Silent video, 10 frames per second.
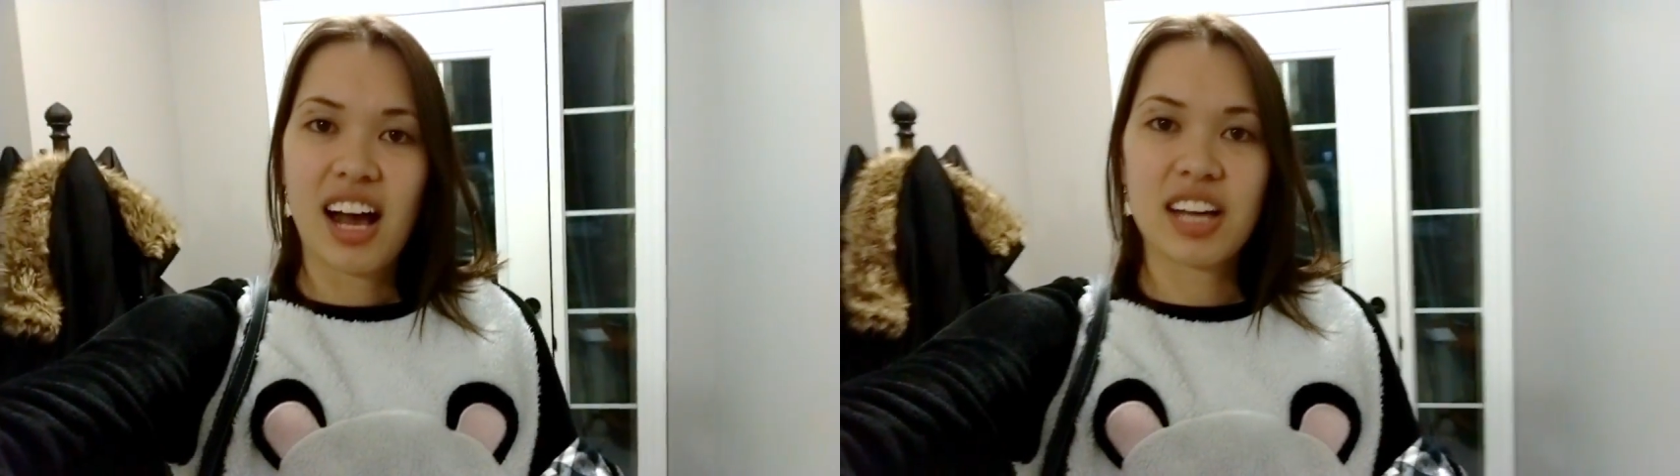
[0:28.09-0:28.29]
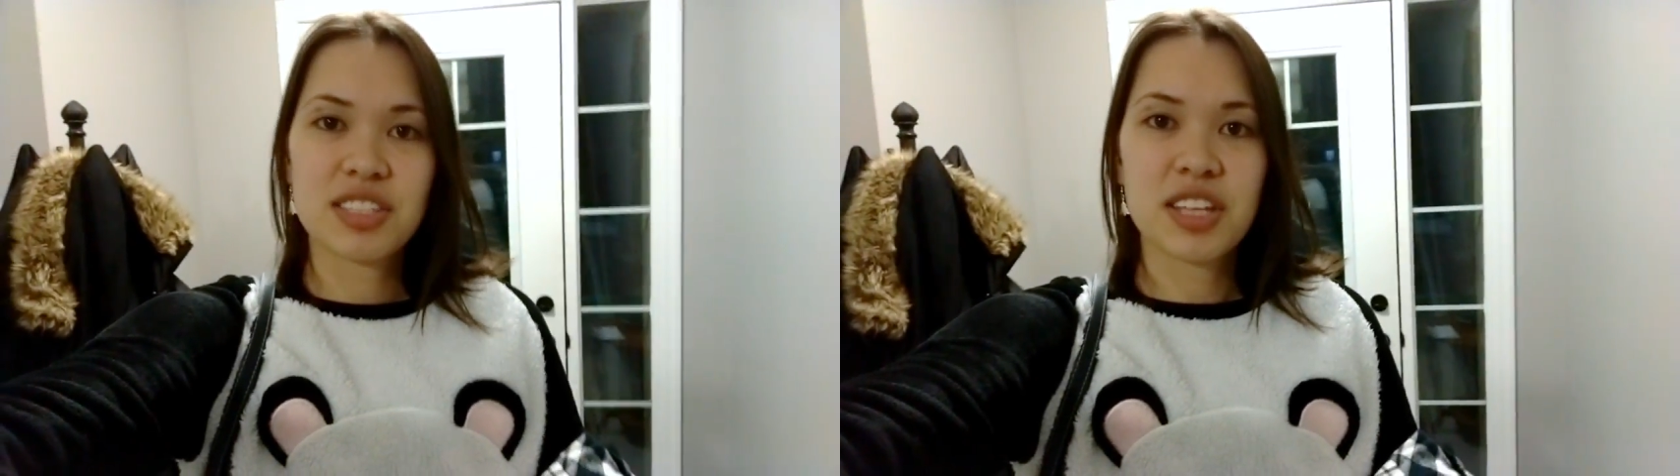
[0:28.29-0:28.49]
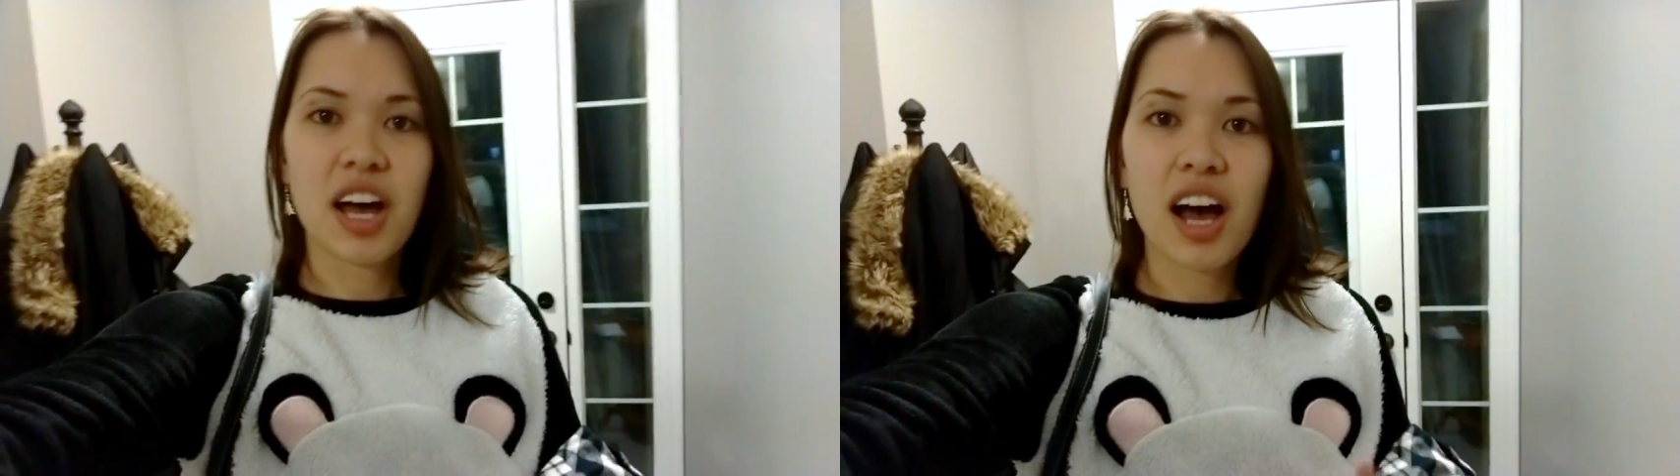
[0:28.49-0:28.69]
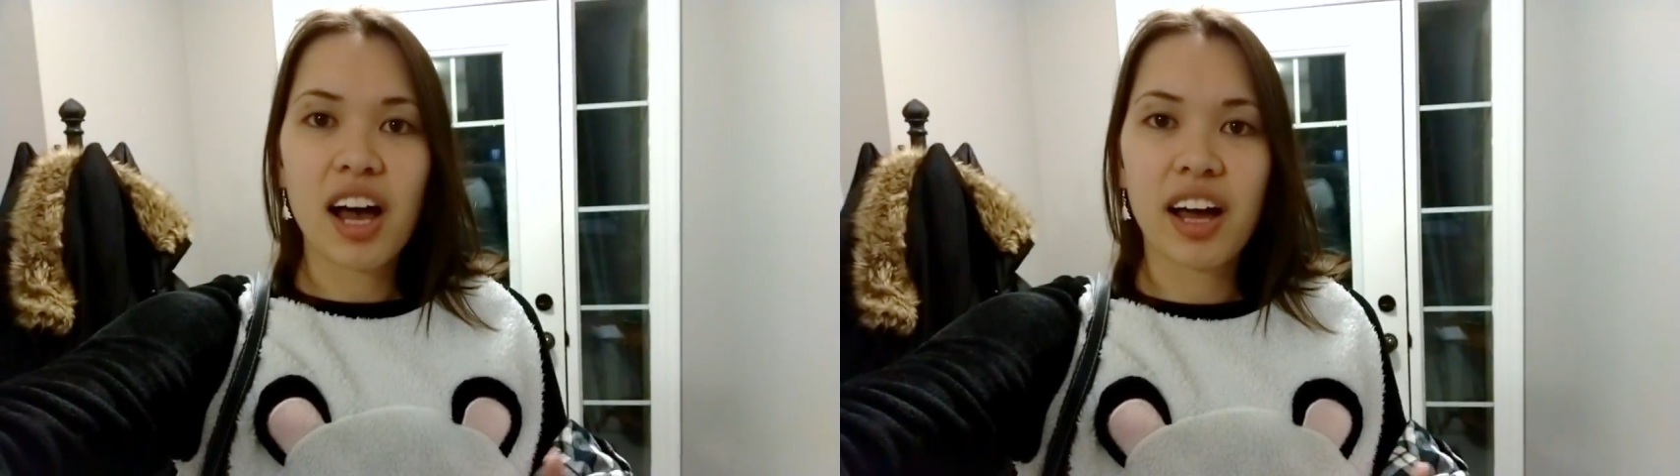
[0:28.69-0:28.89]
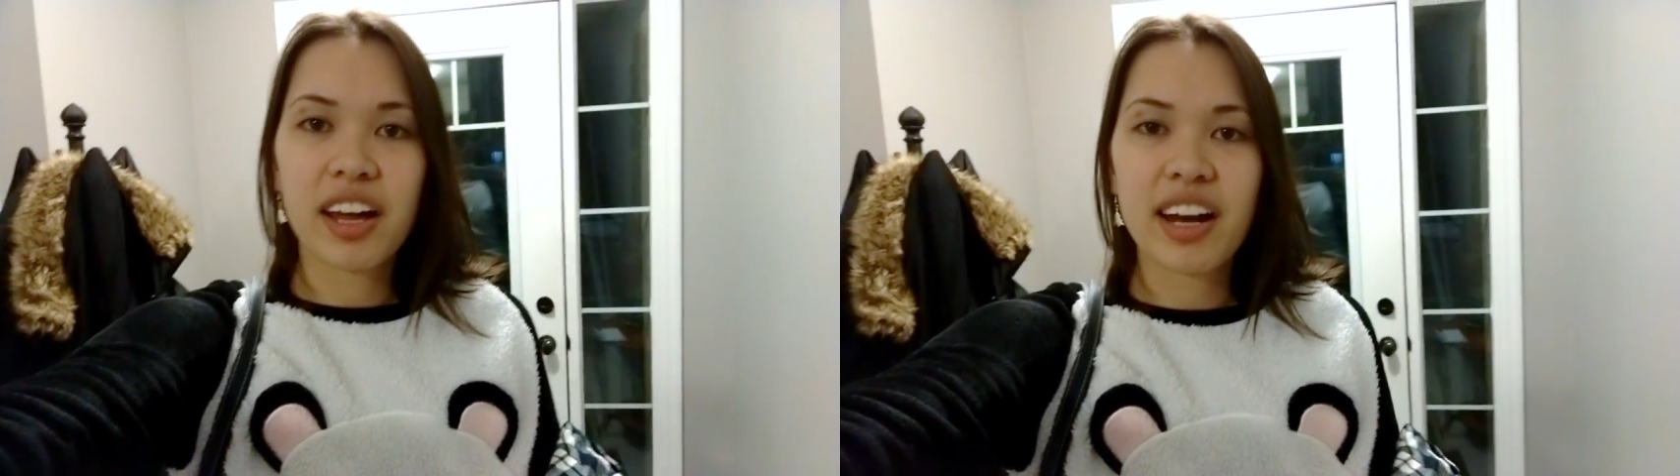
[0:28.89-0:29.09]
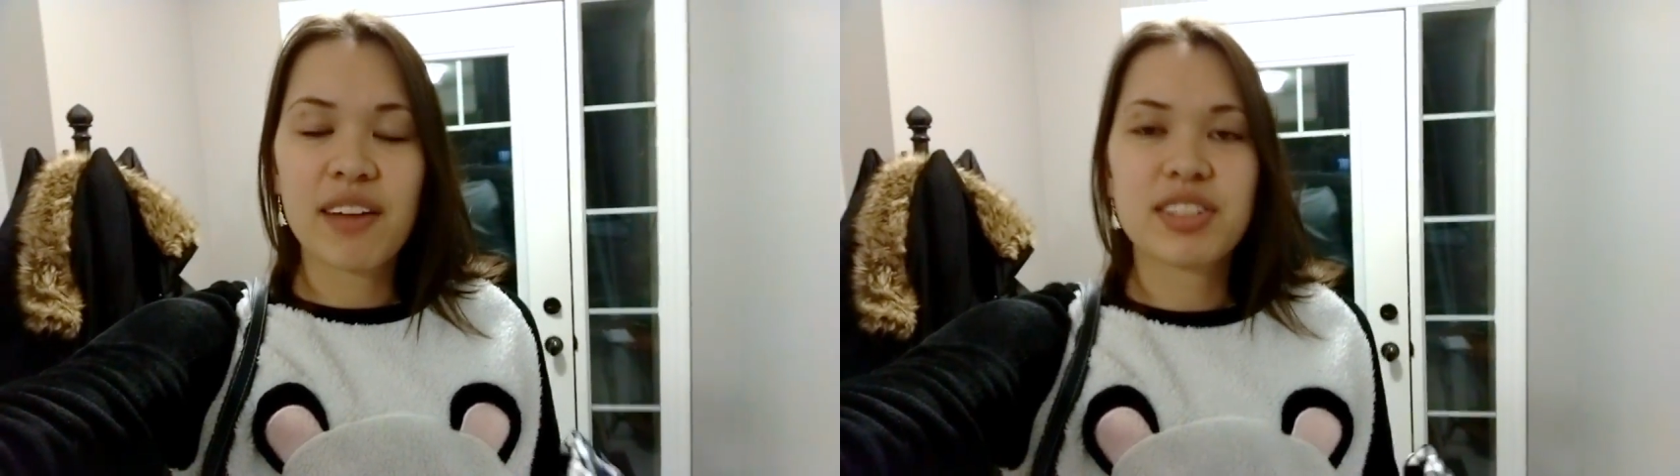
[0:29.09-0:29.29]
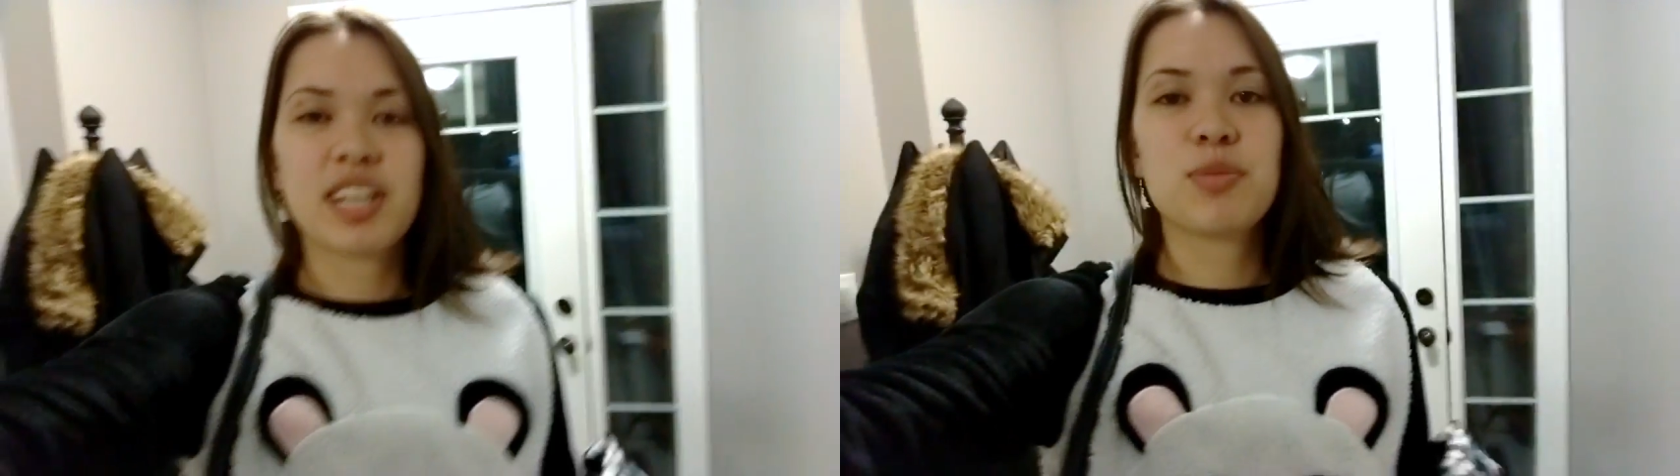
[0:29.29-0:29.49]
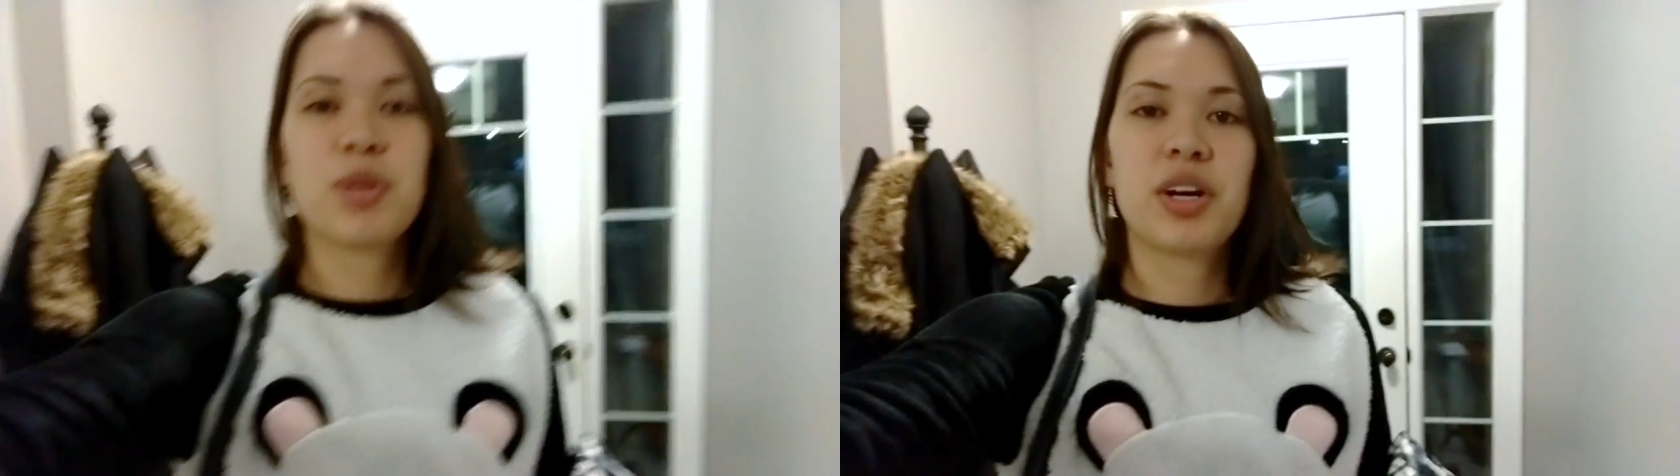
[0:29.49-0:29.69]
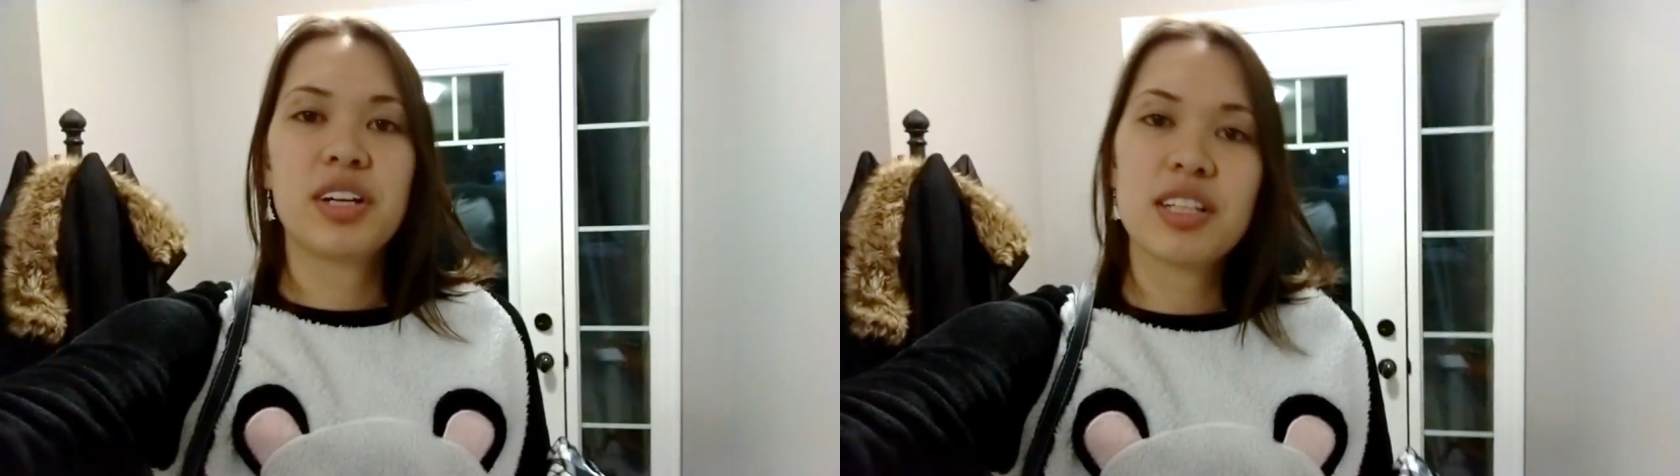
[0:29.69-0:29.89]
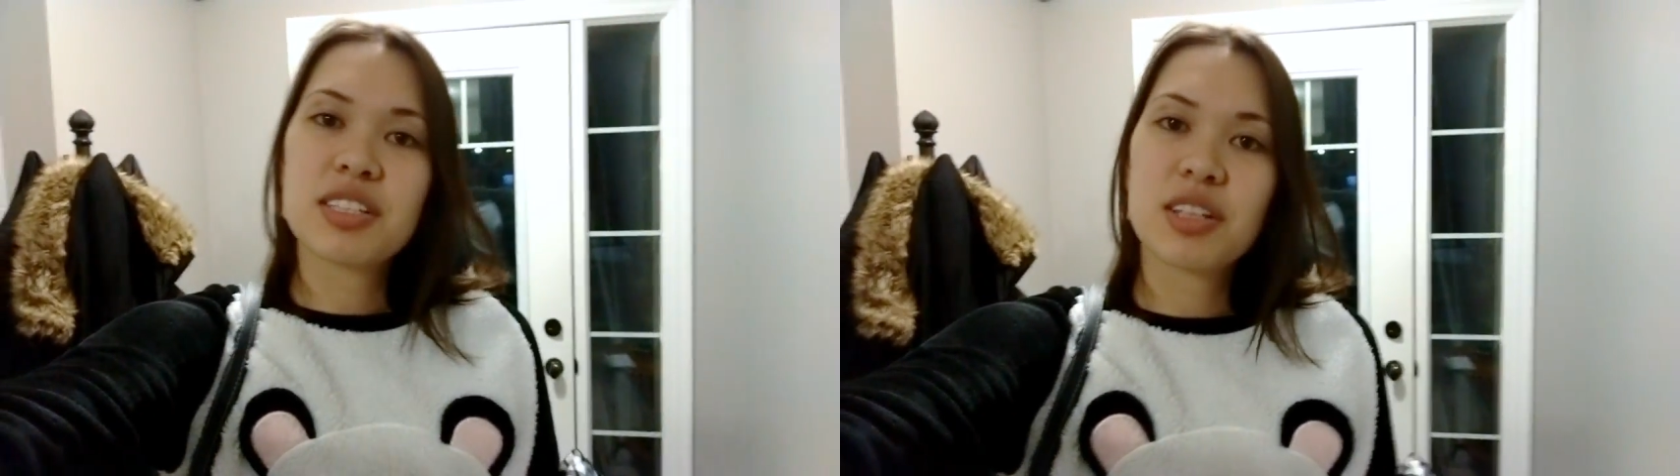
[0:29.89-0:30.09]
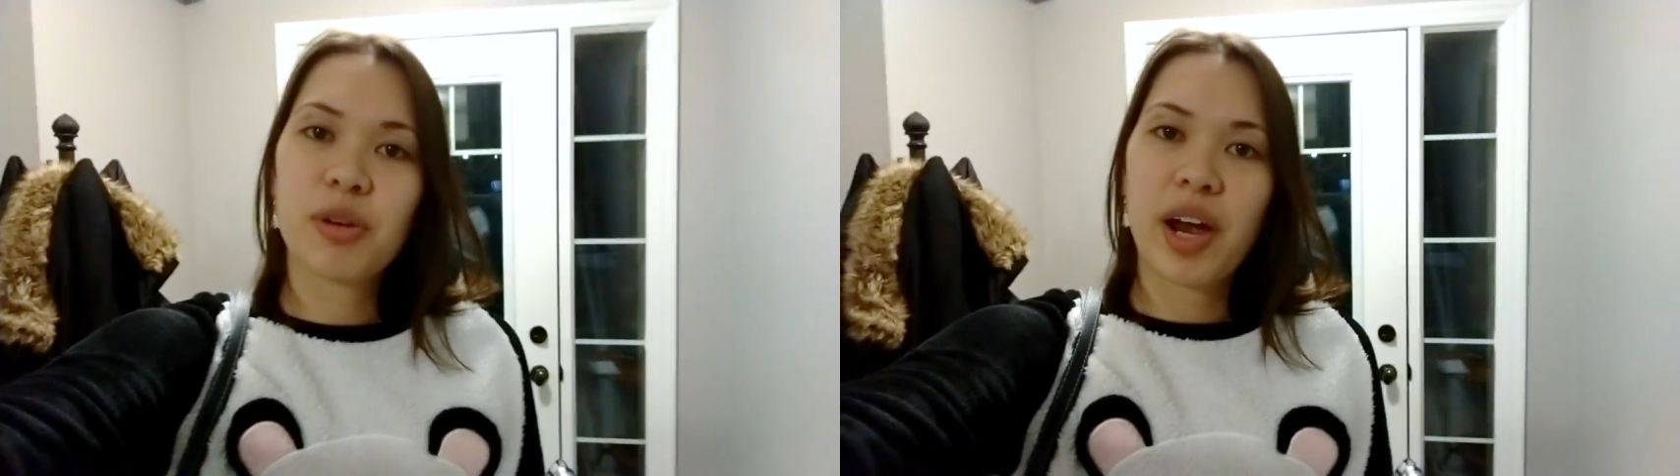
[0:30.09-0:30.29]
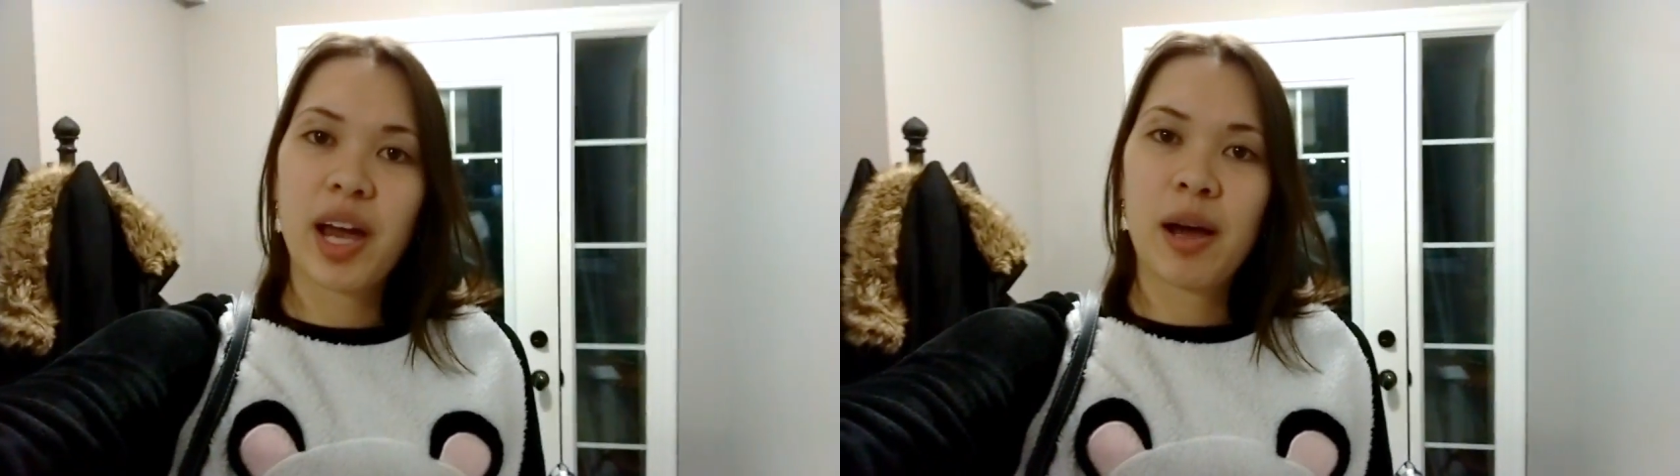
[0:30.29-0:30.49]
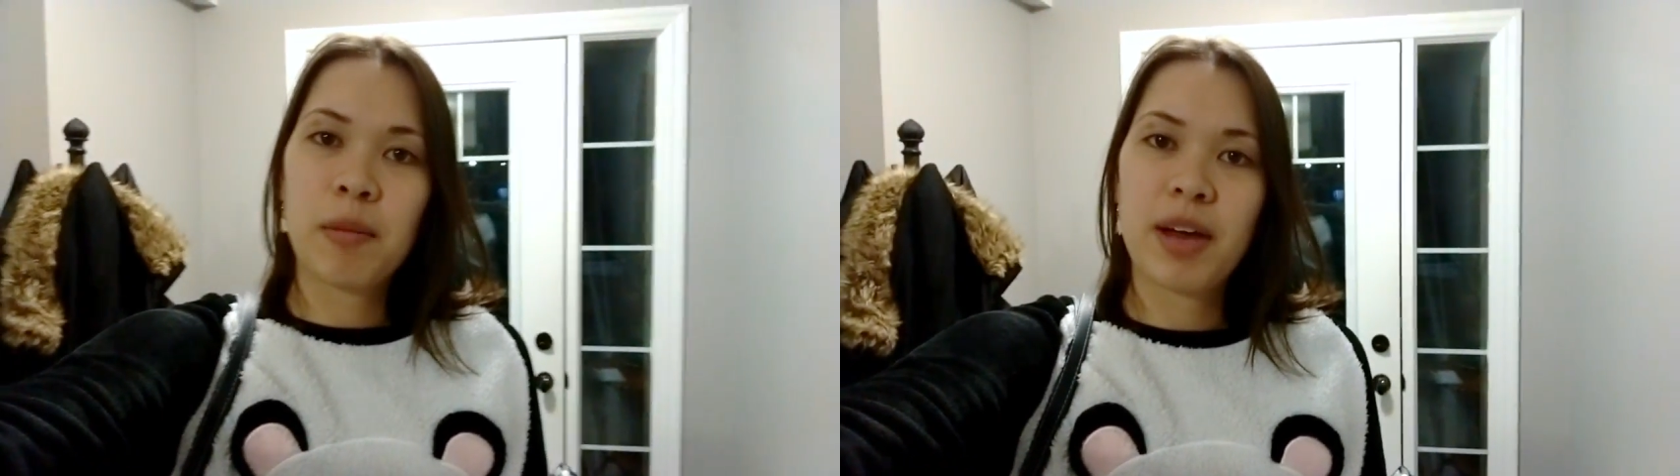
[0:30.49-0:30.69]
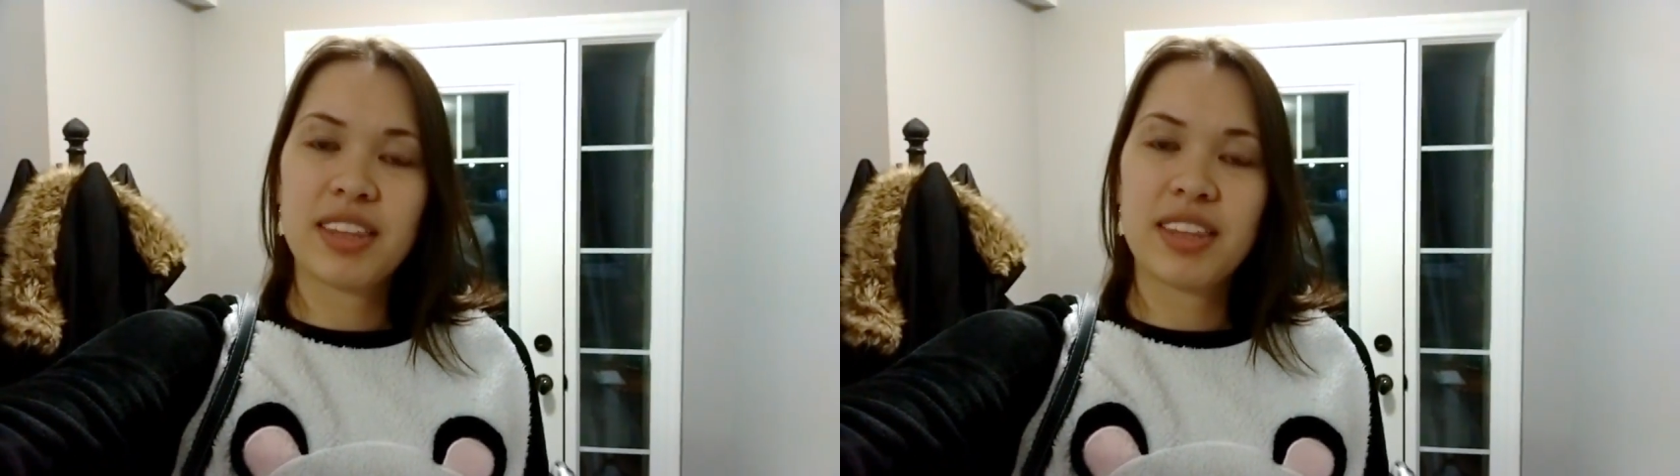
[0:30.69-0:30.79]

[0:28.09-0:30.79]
I saw an advertisement on Instagram